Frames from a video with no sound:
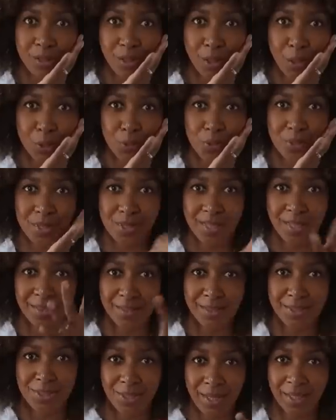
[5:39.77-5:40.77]
the coats
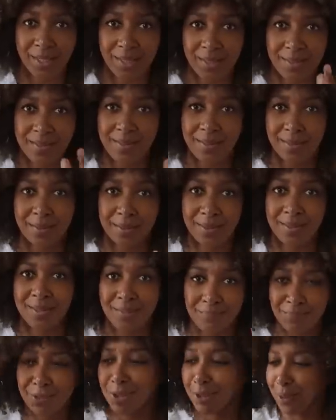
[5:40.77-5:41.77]
and the jackets and,
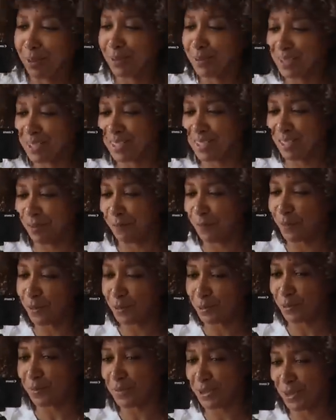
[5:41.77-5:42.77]
you know, just stuff on the
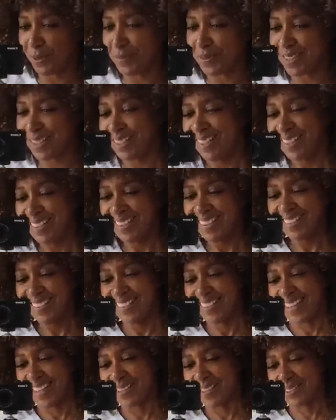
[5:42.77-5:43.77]
thrift shops.
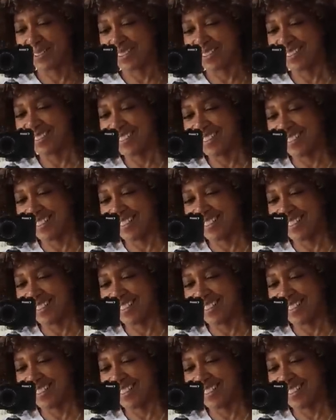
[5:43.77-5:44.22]
Okay, hold on.